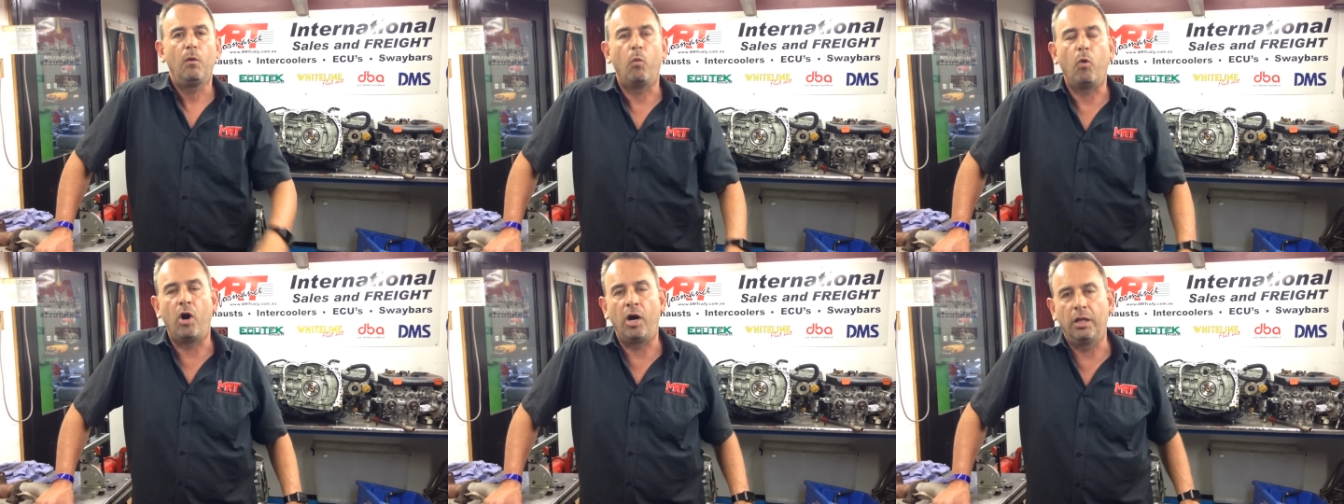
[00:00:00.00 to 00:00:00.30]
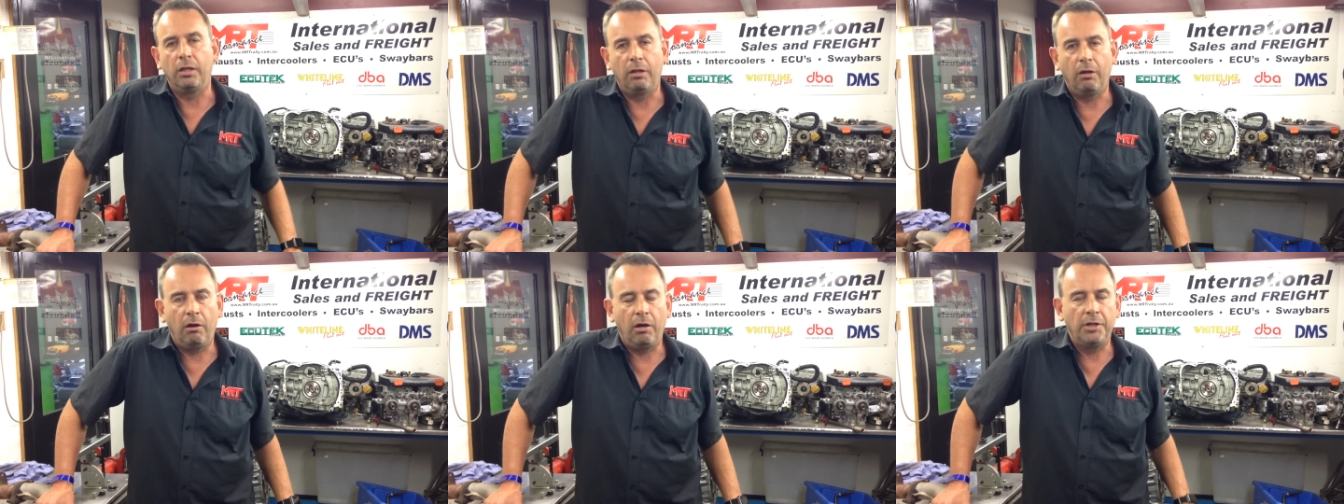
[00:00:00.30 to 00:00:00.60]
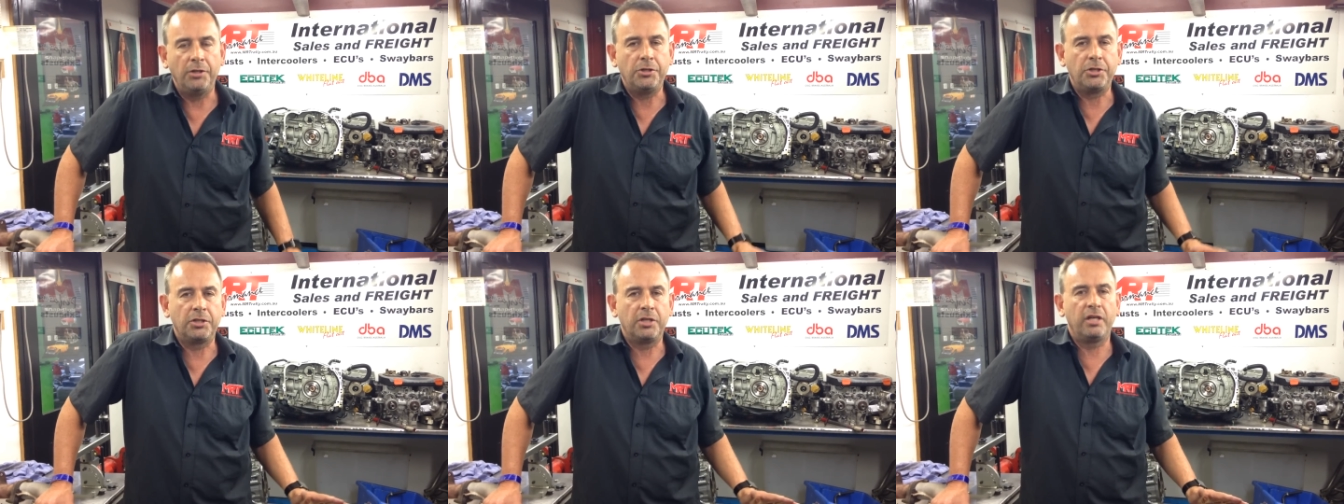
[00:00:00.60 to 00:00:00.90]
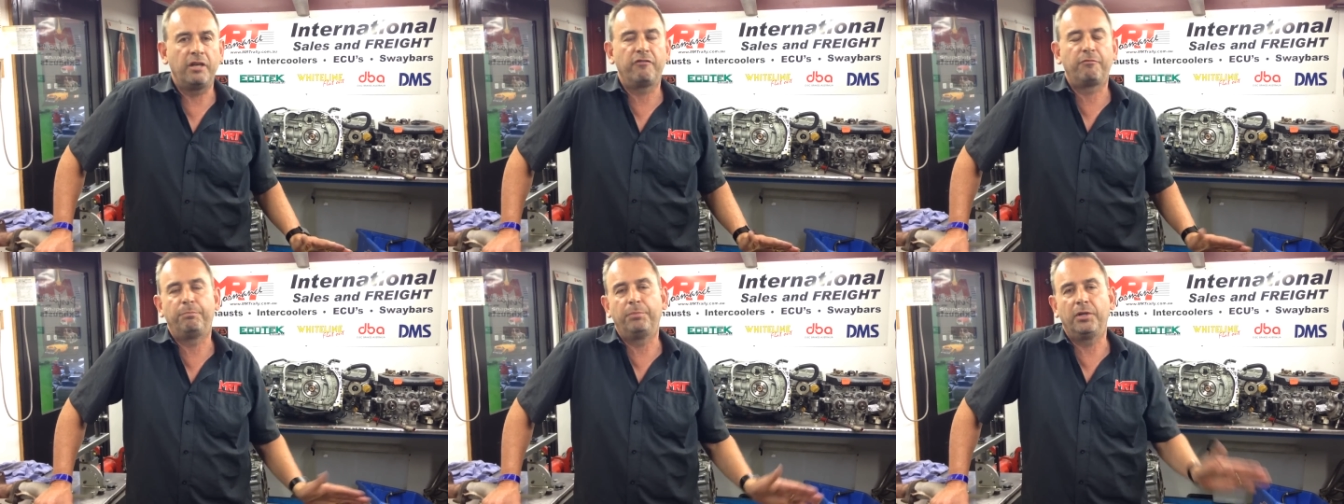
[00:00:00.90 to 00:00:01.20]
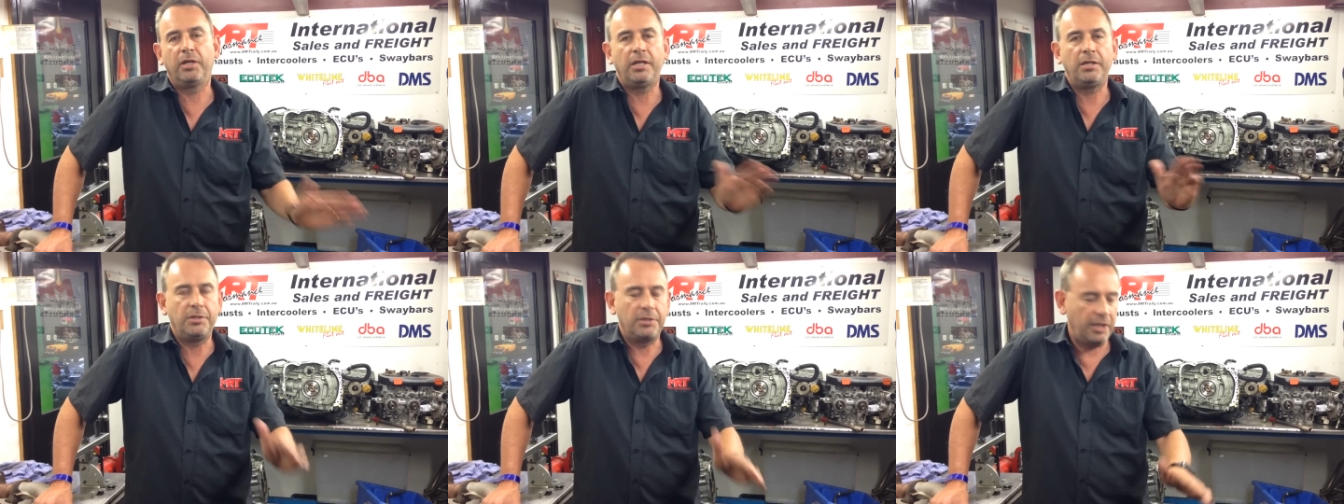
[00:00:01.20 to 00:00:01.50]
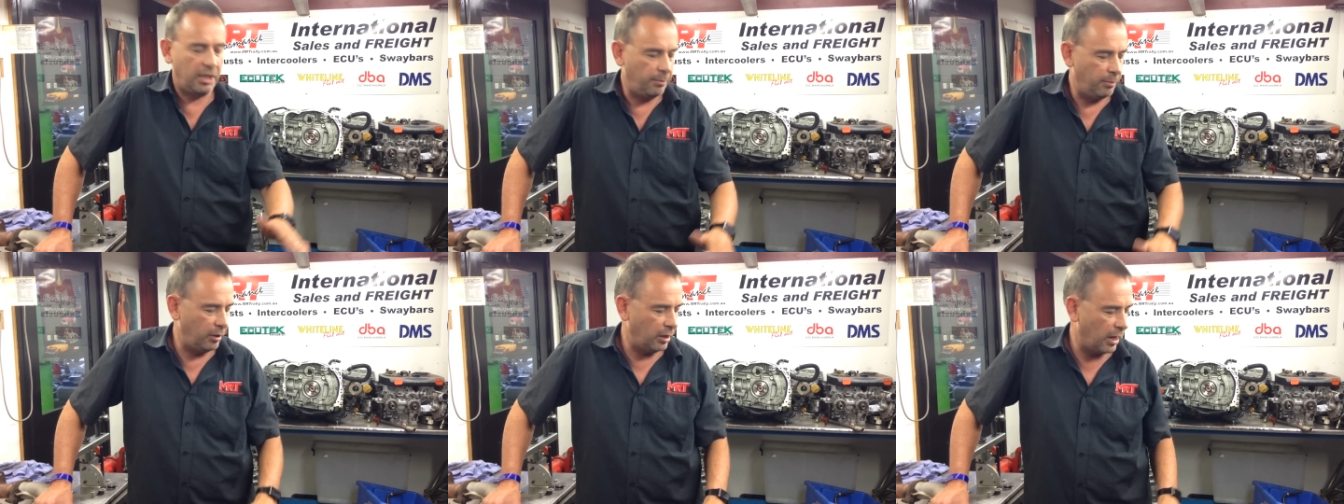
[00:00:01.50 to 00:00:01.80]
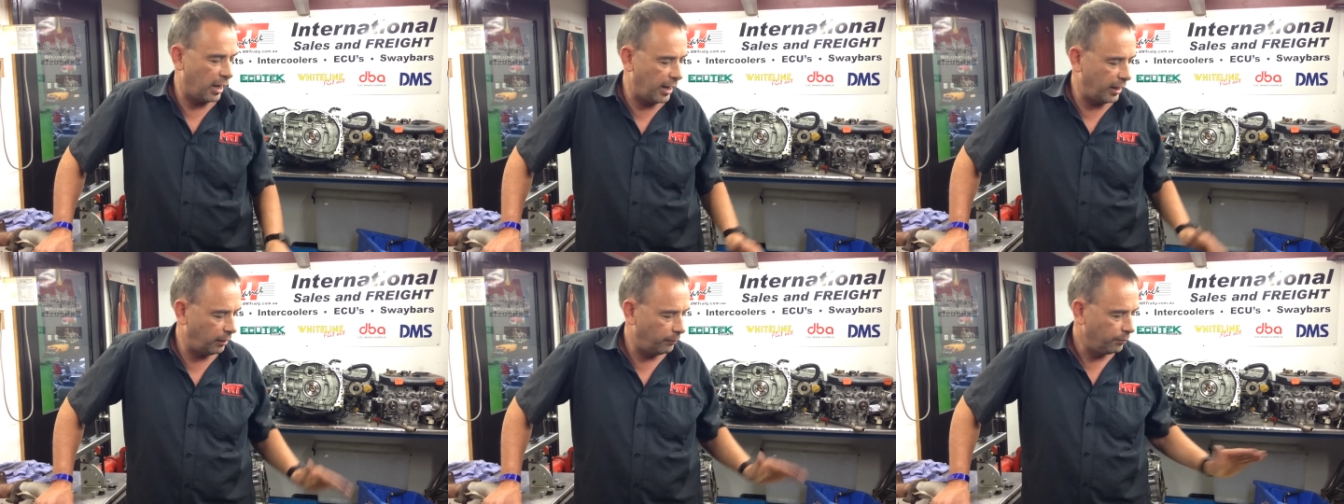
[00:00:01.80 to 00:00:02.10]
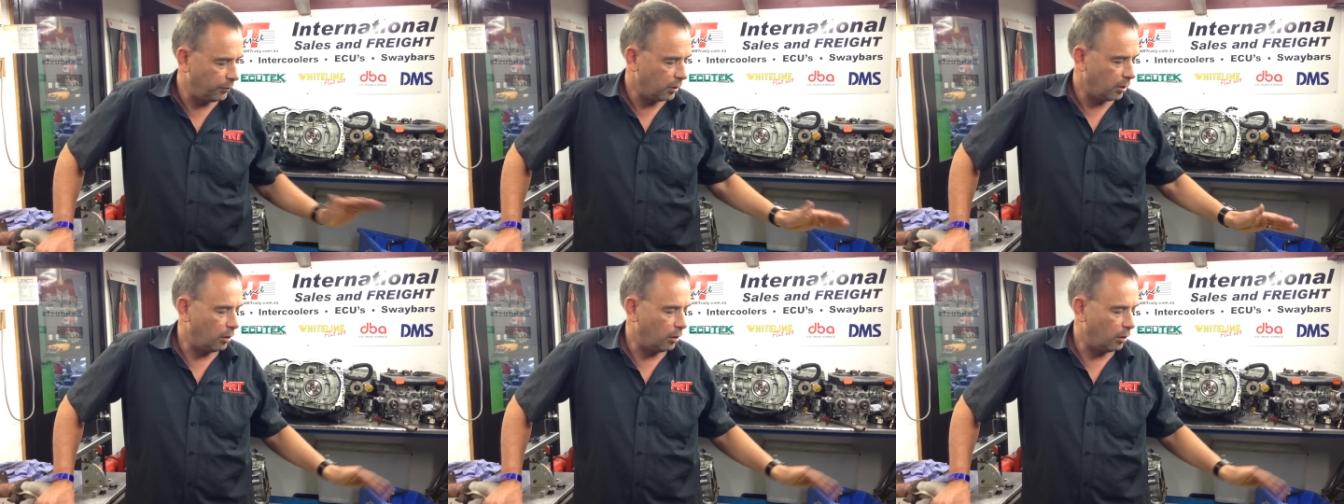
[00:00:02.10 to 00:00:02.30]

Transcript: Whiteline, GFB, DBA